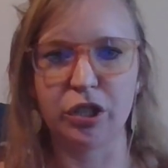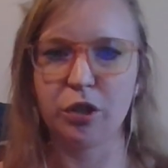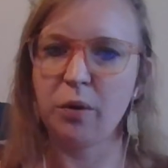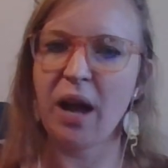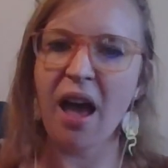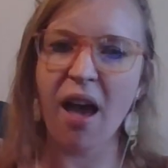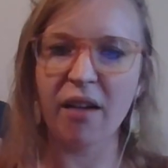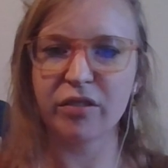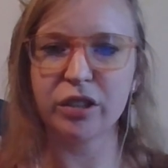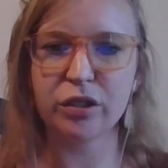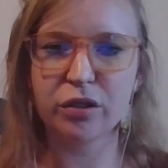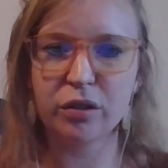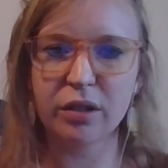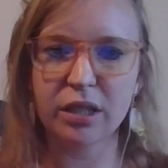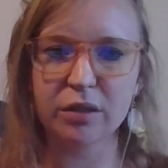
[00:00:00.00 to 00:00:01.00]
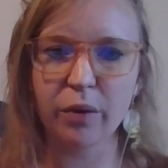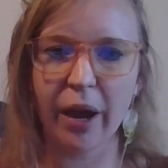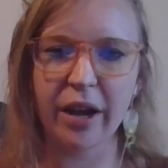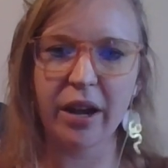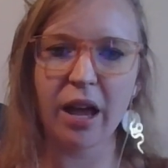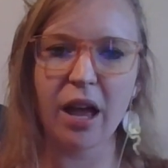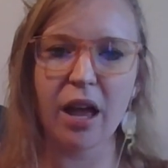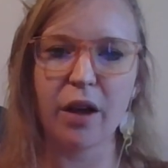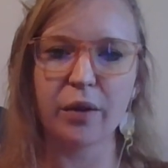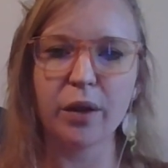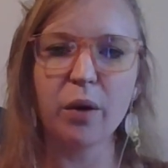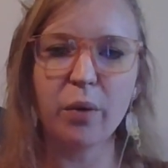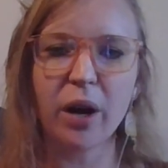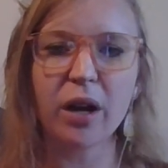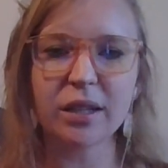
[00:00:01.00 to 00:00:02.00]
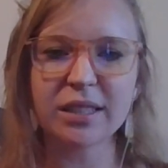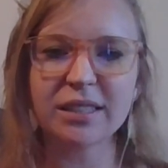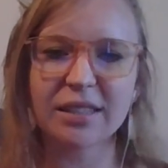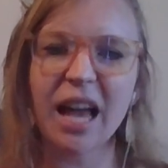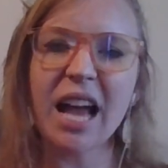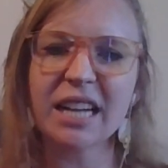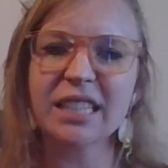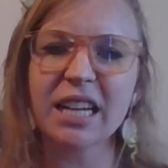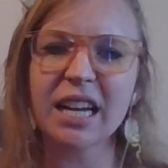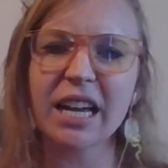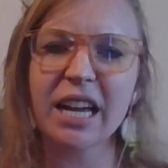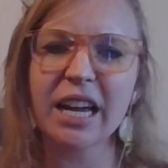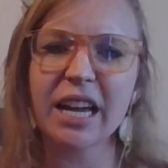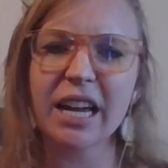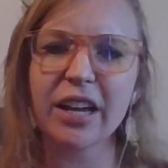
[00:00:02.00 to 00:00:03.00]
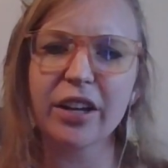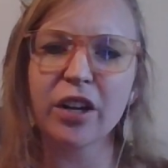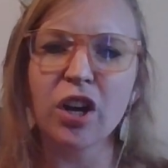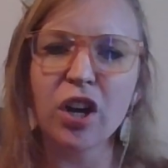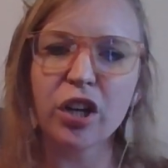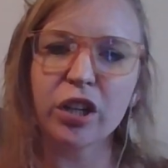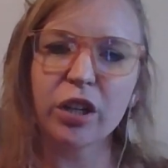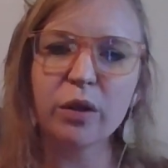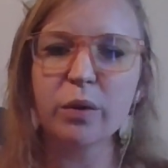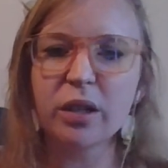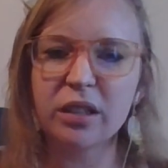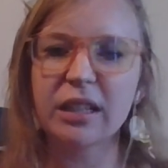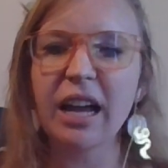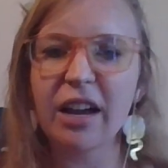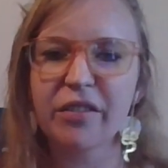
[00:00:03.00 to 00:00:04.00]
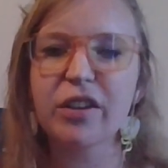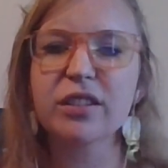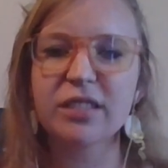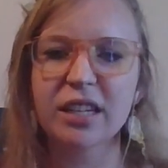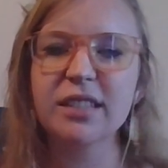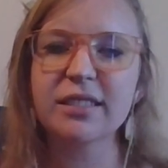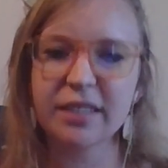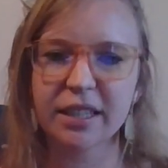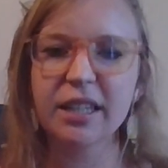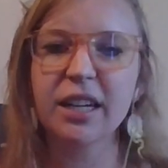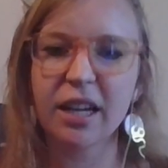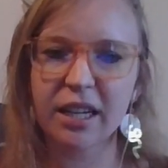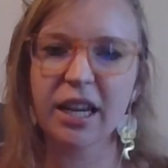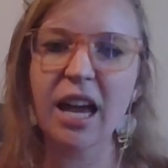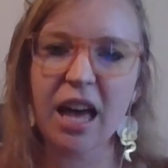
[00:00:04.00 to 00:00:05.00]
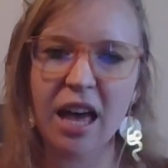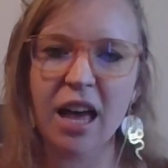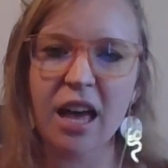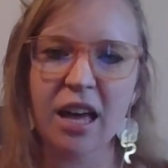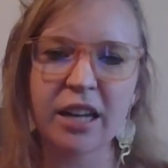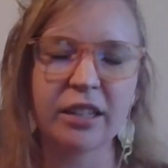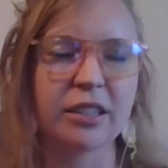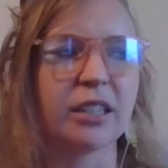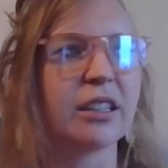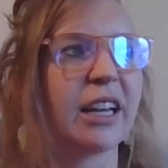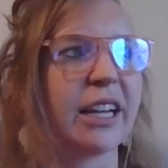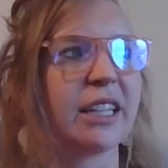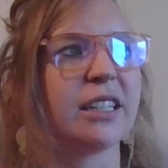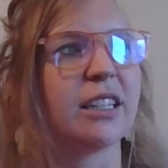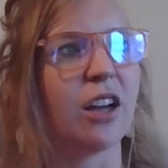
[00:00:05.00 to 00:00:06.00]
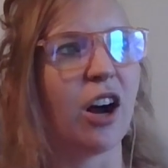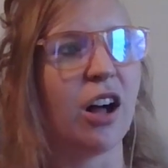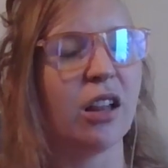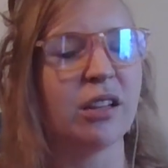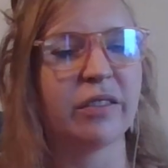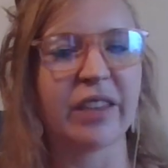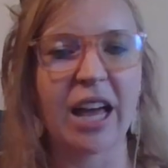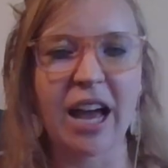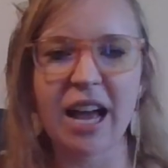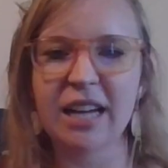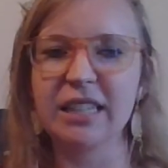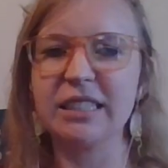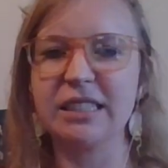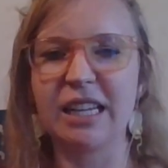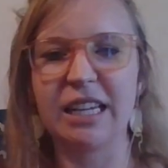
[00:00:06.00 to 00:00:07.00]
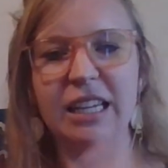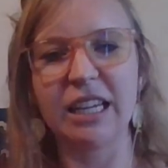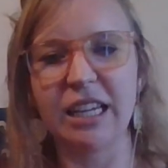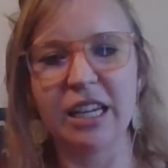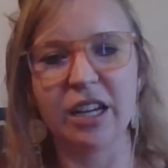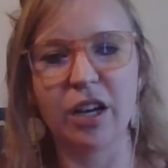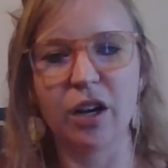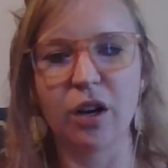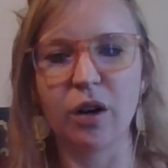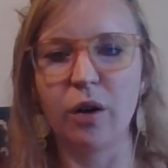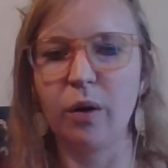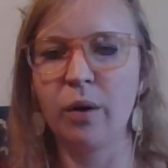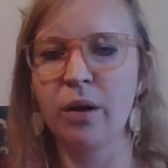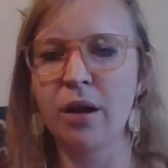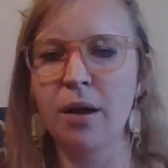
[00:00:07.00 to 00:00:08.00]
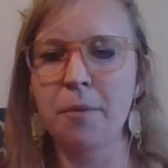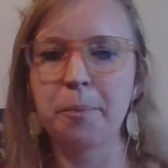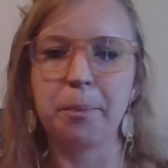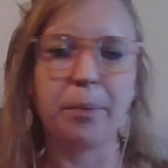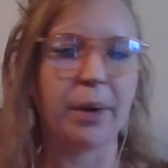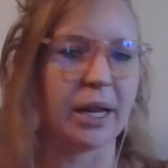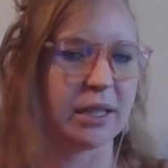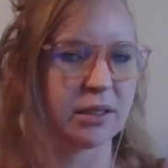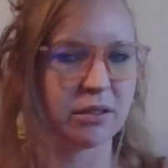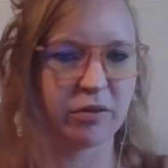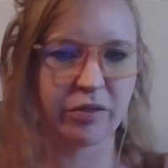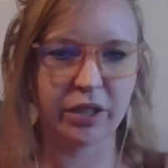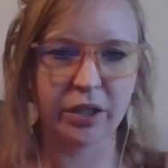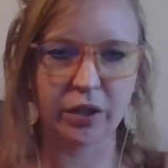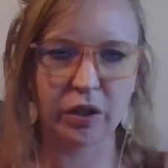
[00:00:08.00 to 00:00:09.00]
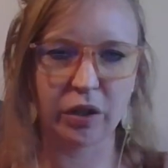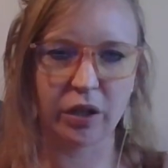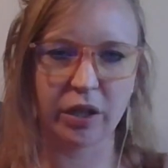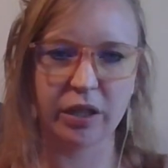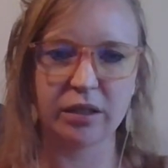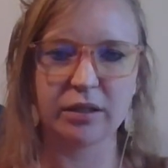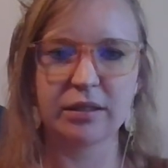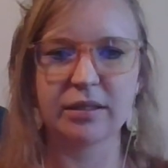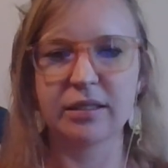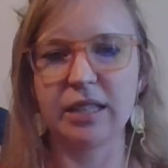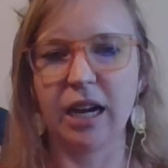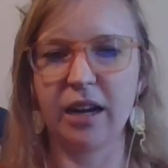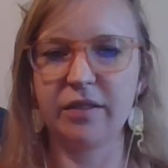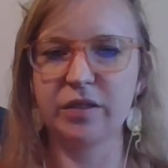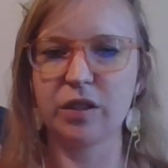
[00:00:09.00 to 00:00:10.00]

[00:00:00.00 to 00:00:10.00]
You have to do this right now. The world is ending. You will never succeed again. Like all of that is like ego-based fear stuff.